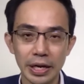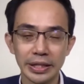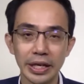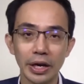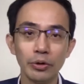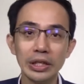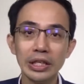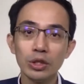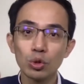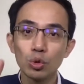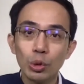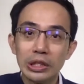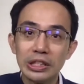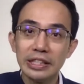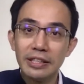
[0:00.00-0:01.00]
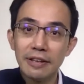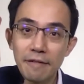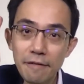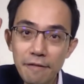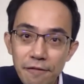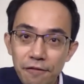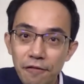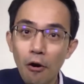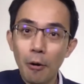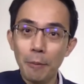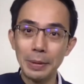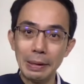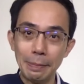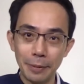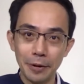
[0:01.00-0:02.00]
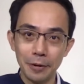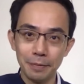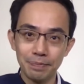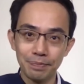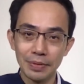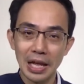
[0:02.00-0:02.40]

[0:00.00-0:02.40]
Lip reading: There are only 24 people.